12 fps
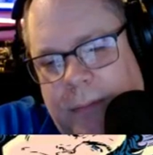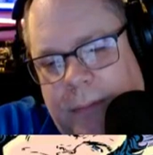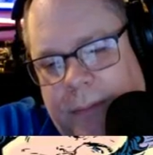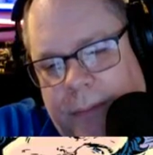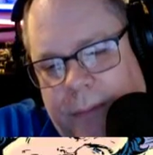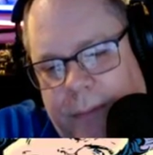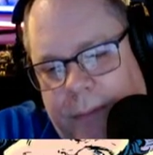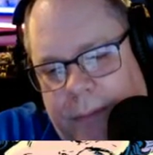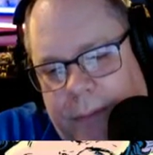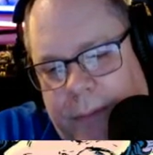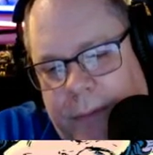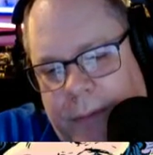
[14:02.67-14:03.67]
you. Mm.
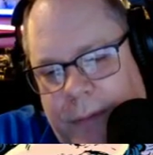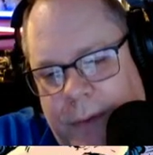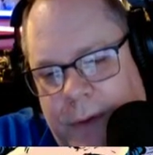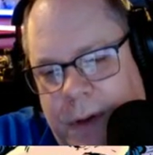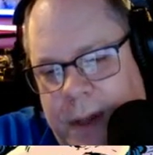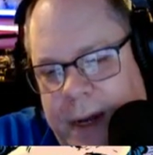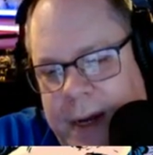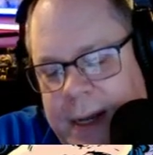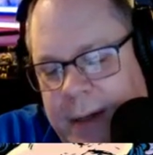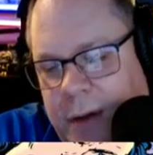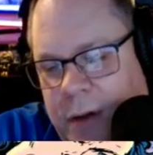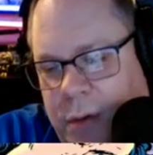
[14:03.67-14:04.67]
So then
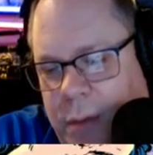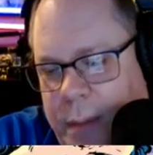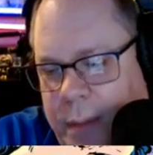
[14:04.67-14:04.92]
he's all,